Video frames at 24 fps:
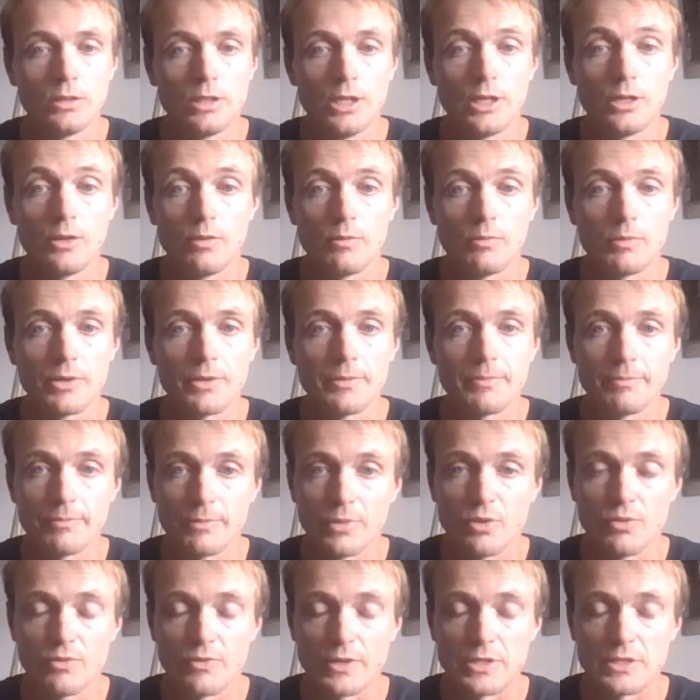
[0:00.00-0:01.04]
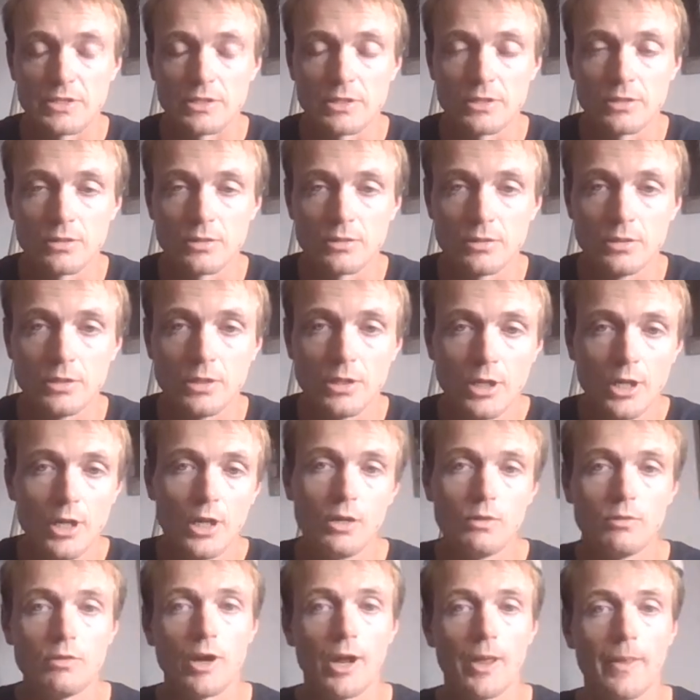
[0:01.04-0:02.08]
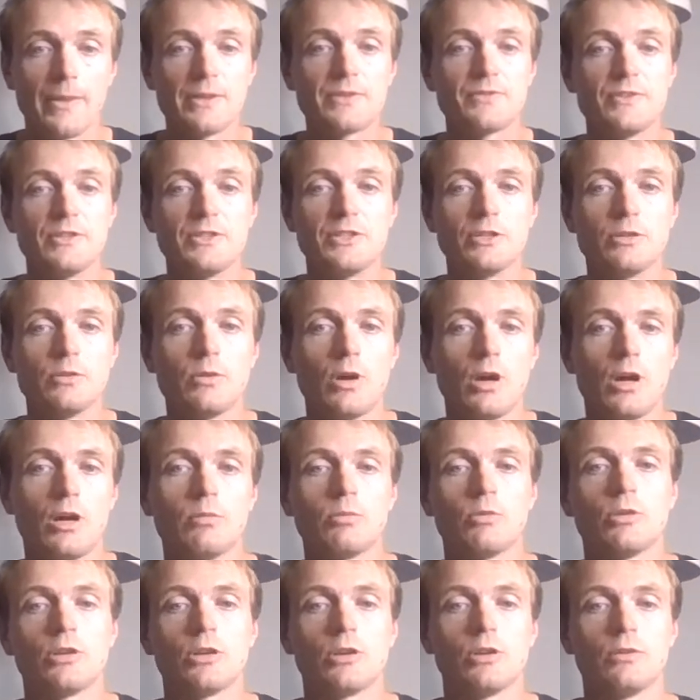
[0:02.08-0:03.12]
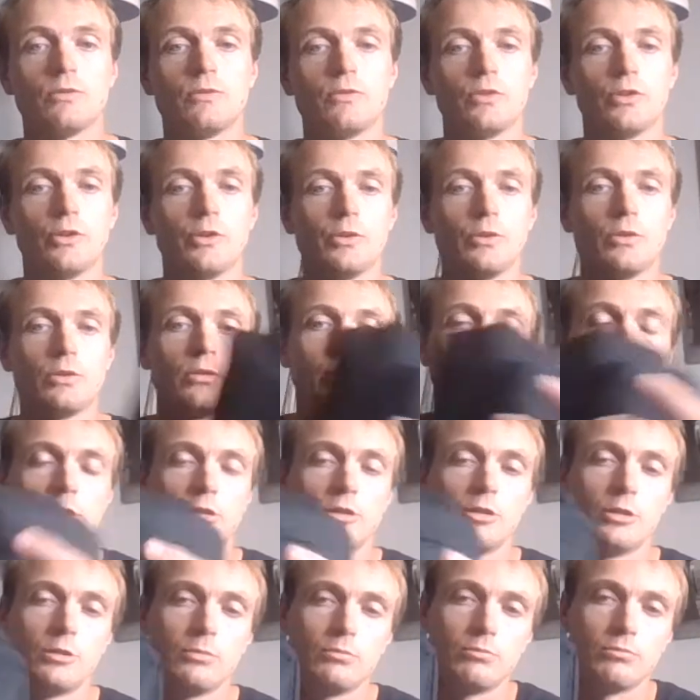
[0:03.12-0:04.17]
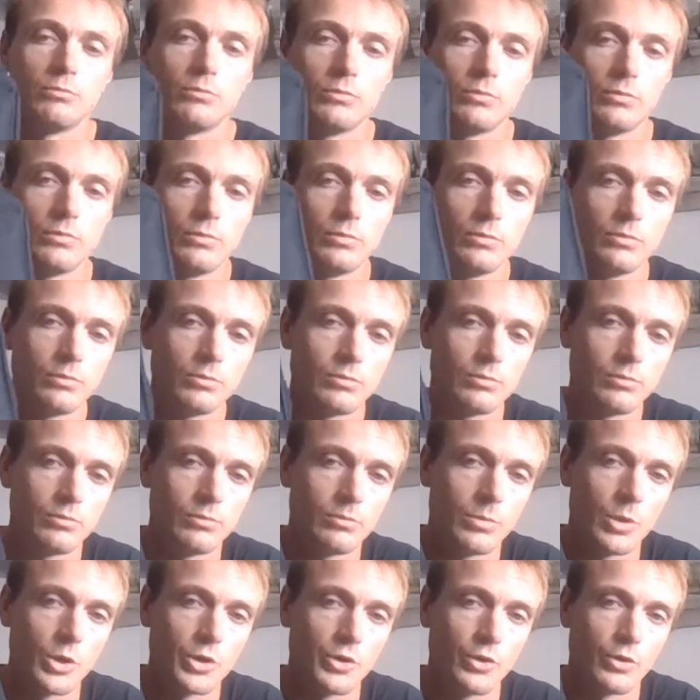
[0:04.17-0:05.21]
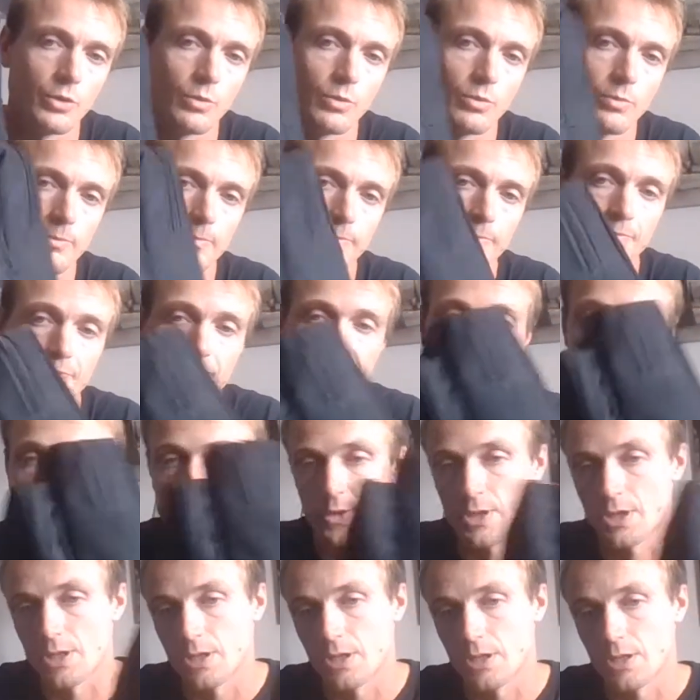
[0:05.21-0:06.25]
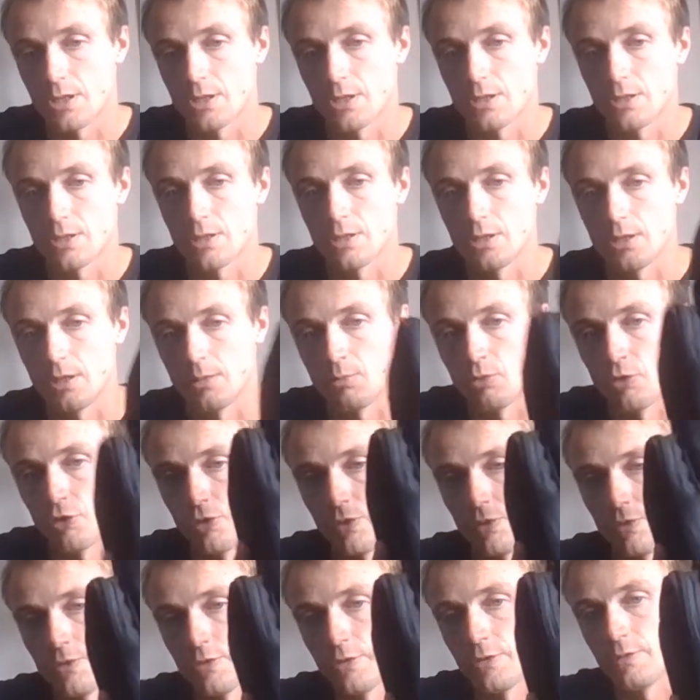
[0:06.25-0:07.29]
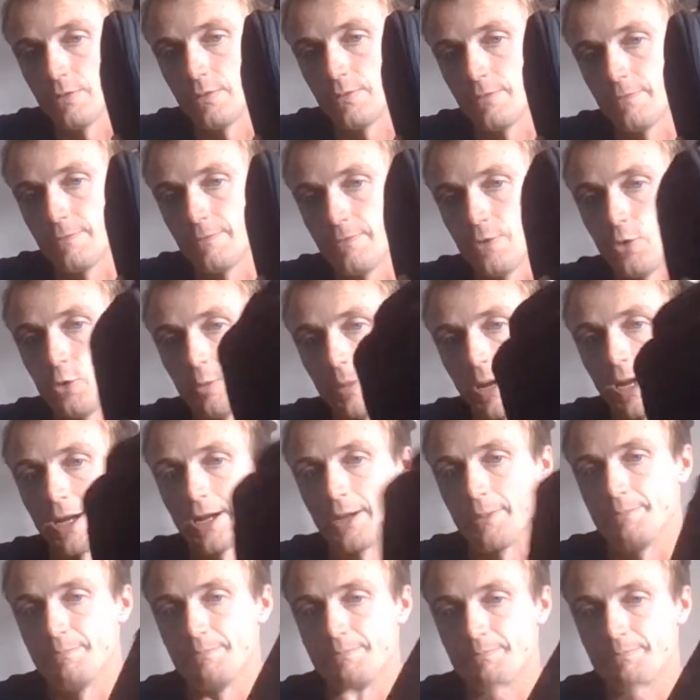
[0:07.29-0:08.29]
Hello everybody, Blue Friends here. Right, in this video, I'm going to go through my new improved food bag.